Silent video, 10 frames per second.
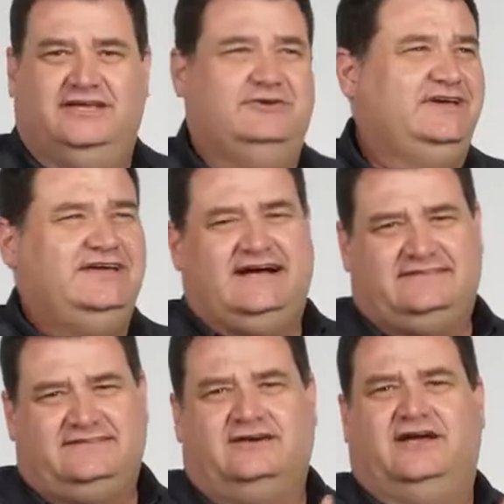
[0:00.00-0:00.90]
You can get
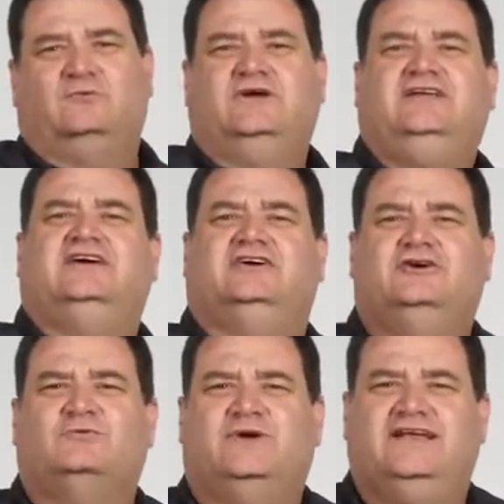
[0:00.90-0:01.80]
out there and really
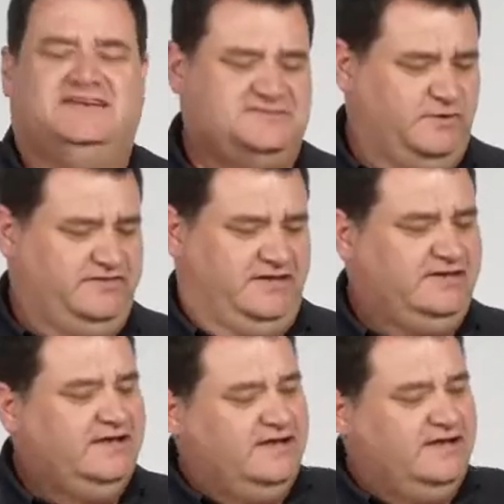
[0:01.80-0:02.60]
get good readings with it.